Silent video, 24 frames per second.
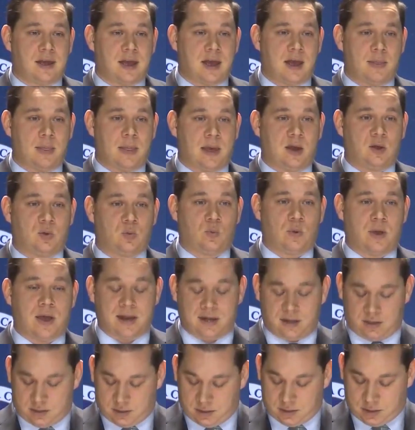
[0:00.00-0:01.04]
And then
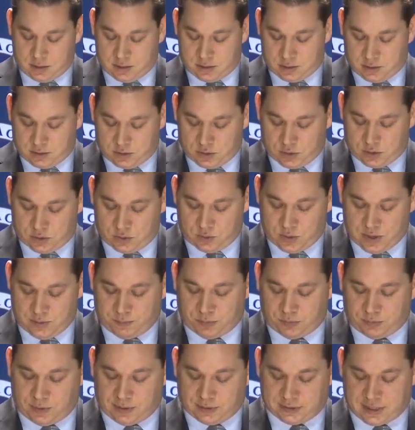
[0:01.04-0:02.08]
when do you
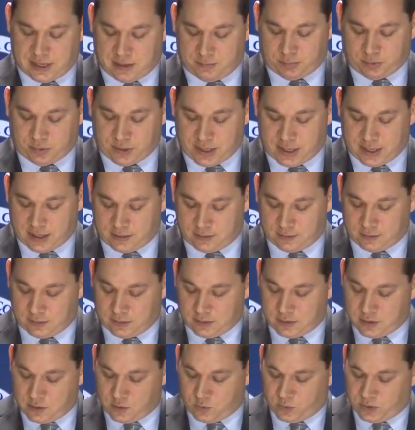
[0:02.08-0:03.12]
implement that plan?
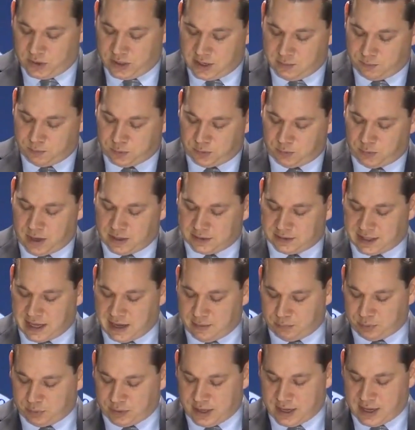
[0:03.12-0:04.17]
We implement
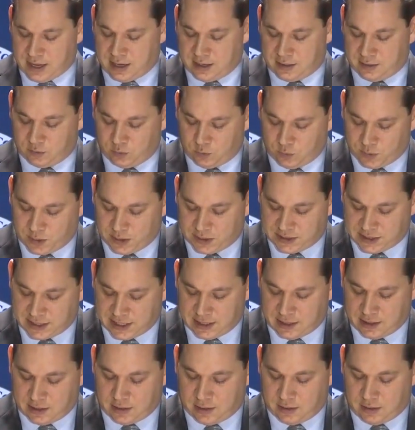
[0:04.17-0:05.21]
that plan when the
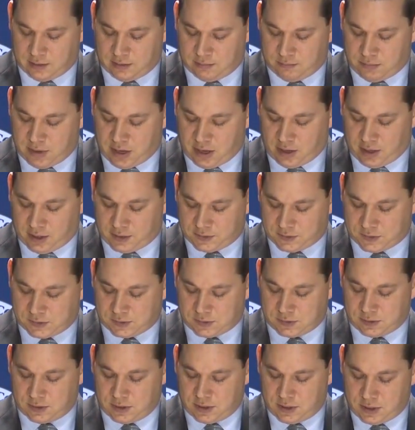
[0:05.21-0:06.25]
data
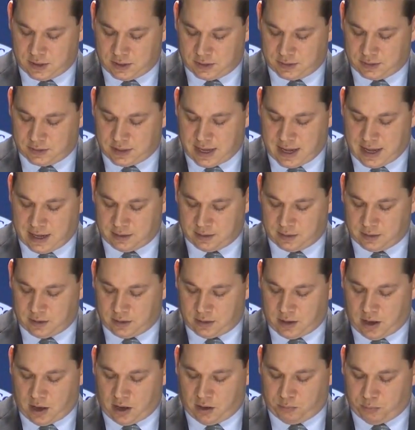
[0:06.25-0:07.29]
merits that
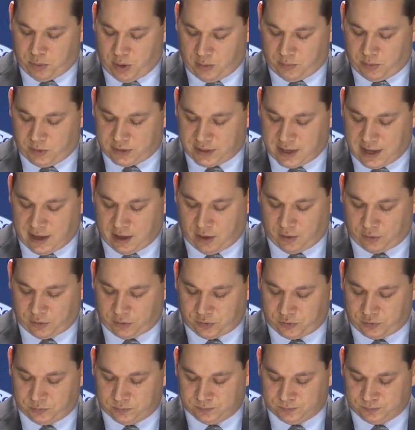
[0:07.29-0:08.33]
our public
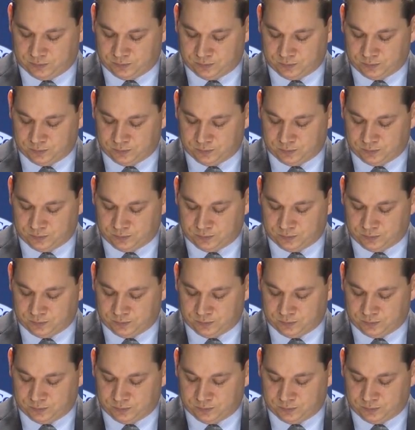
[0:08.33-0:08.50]
health